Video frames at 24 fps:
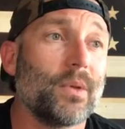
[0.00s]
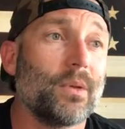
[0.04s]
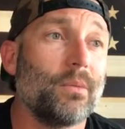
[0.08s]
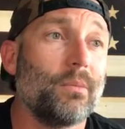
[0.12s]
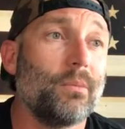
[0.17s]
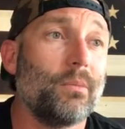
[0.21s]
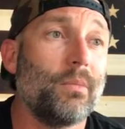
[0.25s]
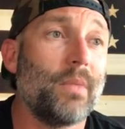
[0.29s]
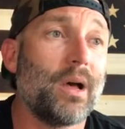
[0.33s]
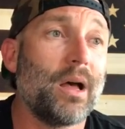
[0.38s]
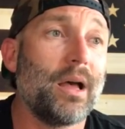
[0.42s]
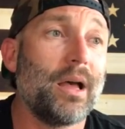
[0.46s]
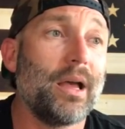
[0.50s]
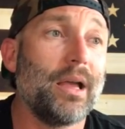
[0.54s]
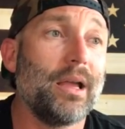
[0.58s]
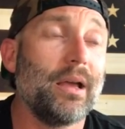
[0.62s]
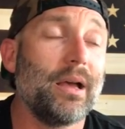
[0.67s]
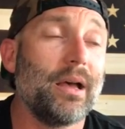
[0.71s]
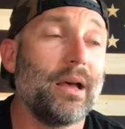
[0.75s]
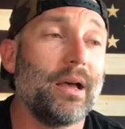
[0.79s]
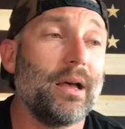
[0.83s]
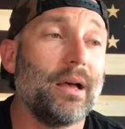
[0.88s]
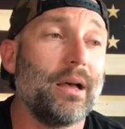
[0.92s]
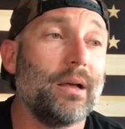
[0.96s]
my
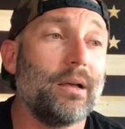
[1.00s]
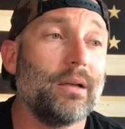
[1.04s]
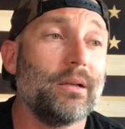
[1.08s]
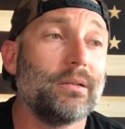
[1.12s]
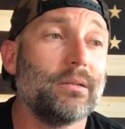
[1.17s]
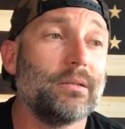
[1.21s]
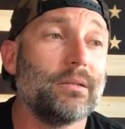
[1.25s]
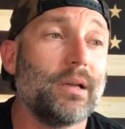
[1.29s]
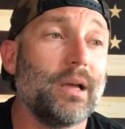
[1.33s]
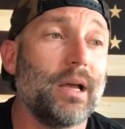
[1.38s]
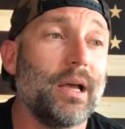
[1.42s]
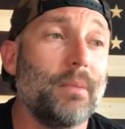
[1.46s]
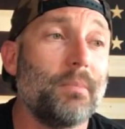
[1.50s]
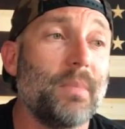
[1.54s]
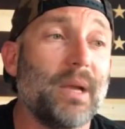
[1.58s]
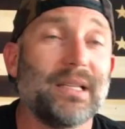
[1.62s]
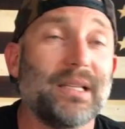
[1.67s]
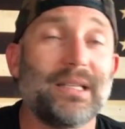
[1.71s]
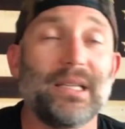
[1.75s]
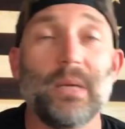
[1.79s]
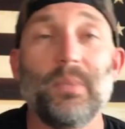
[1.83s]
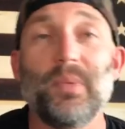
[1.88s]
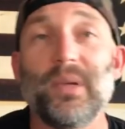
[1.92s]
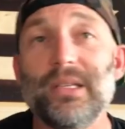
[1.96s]

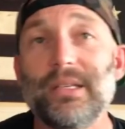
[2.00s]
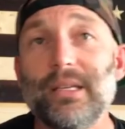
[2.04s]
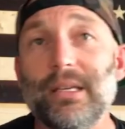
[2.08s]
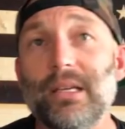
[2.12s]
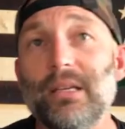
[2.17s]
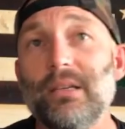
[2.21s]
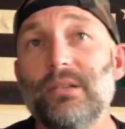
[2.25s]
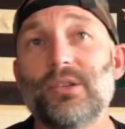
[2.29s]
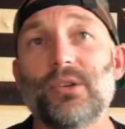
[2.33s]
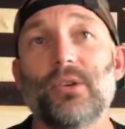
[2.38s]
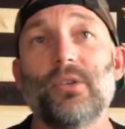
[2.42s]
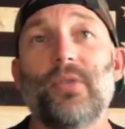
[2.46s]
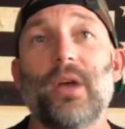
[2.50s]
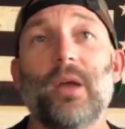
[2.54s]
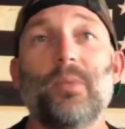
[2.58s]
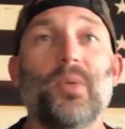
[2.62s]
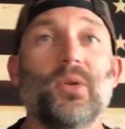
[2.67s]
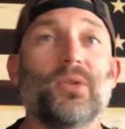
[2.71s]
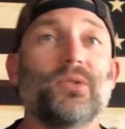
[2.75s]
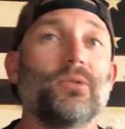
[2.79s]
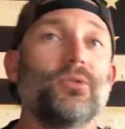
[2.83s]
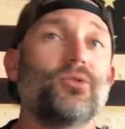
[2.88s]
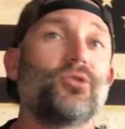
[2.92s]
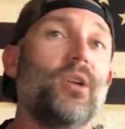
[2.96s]
CPT, Certified
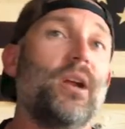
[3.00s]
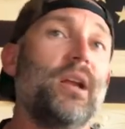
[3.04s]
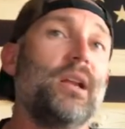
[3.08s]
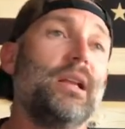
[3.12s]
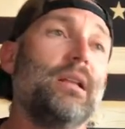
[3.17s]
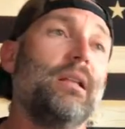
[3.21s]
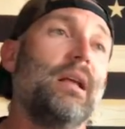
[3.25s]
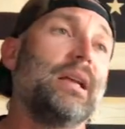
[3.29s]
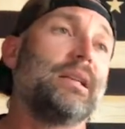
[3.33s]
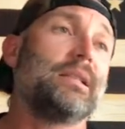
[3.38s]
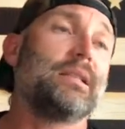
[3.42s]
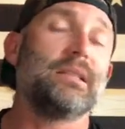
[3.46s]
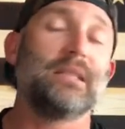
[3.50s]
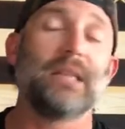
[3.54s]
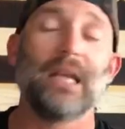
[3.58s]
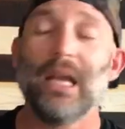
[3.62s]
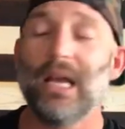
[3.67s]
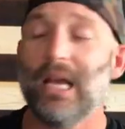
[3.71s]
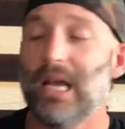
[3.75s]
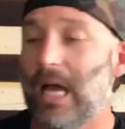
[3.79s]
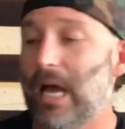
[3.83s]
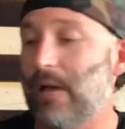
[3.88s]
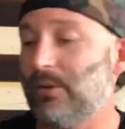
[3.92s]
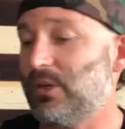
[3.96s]
Personal Training License.
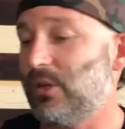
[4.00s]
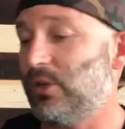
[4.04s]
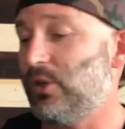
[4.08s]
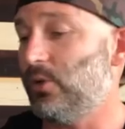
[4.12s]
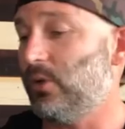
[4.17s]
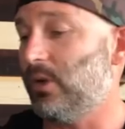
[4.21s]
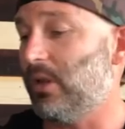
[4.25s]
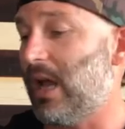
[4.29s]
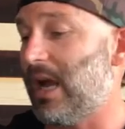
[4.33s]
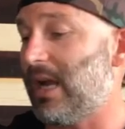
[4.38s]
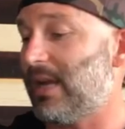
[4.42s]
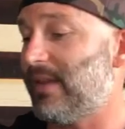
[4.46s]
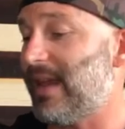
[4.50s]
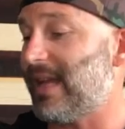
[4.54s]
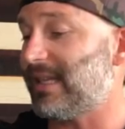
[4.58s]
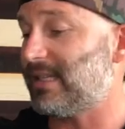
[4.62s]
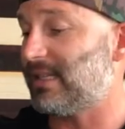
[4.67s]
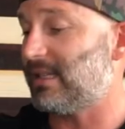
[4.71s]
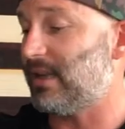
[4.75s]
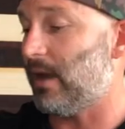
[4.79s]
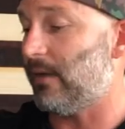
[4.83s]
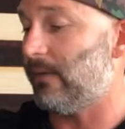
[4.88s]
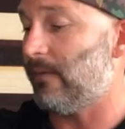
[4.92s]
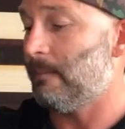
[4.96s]
I was going to do a lot of that
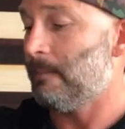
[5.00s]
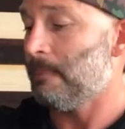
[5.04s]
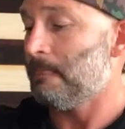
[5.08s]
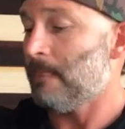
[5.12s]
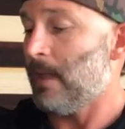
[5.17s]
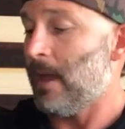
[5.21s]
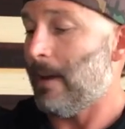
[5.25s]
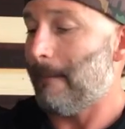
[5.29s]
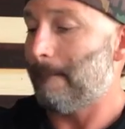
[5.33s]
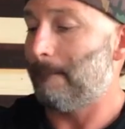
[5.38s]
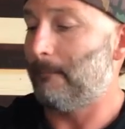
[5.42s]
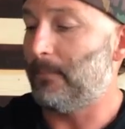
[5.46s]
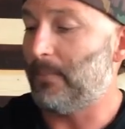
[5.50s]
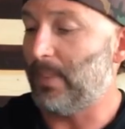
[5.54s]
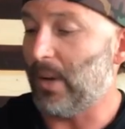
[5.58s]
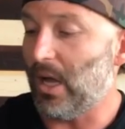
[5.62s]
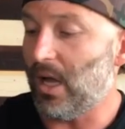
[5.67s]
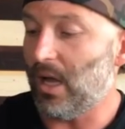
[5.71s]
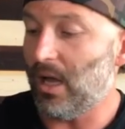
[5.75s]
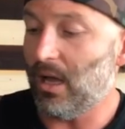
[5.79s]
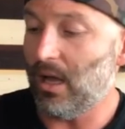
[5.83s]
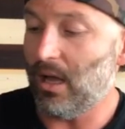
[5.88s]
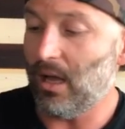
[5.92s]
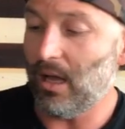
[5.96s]
stuff,
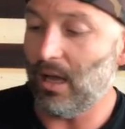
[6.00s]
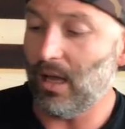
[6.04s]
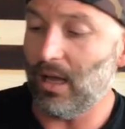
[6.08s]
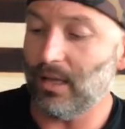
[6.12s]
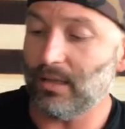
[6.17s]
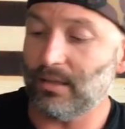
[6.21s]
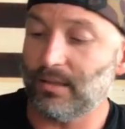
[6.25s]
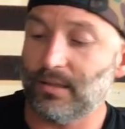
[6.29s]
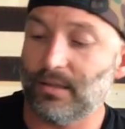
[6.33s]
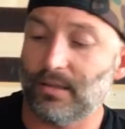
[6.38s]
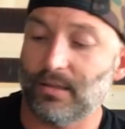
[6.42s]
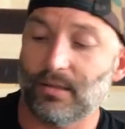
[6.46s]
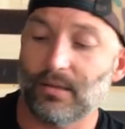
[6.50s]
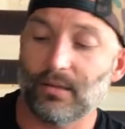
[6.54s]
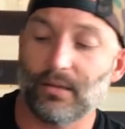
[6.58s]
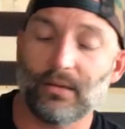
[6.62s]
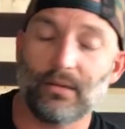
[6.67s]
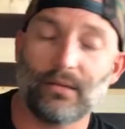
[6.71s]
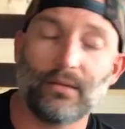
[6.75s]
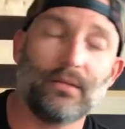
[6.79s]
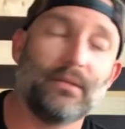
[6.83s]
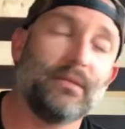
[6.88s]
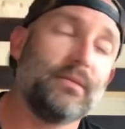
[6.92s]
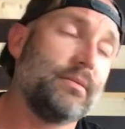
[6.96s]
but
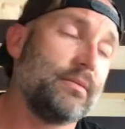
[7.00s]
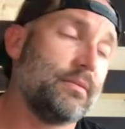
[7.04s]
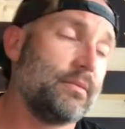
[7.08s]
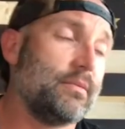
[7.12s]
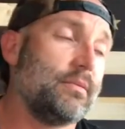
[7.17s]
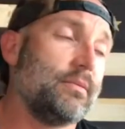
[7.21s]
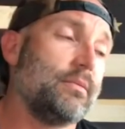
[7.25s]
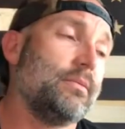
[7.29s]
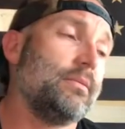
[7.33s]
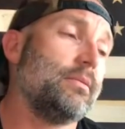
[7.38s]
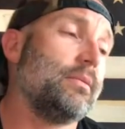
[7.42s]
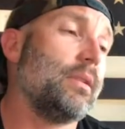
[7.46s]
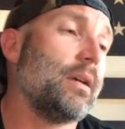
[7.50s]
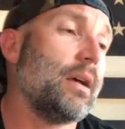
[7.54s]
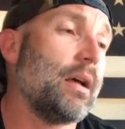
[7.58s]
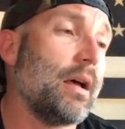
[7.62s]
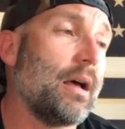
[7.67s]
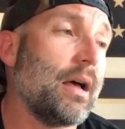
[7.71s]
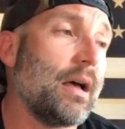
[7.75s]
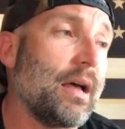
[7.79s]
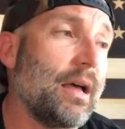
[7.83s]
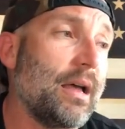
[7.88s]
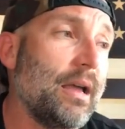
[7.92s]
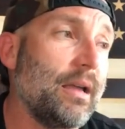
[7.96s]

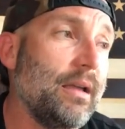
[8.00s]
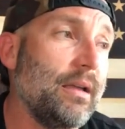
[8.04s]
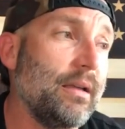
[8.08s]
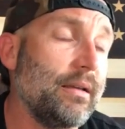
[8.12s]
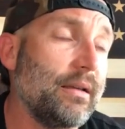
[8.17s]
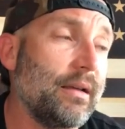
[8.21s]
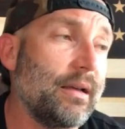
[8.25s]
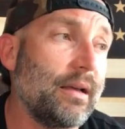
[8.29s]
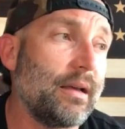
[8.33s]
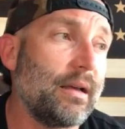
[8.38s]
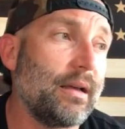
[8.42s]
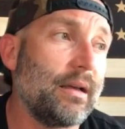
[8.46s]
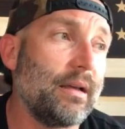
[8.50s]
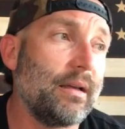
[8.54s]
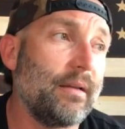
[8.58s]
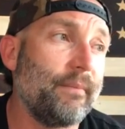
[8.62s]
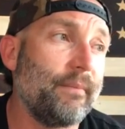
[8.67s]
I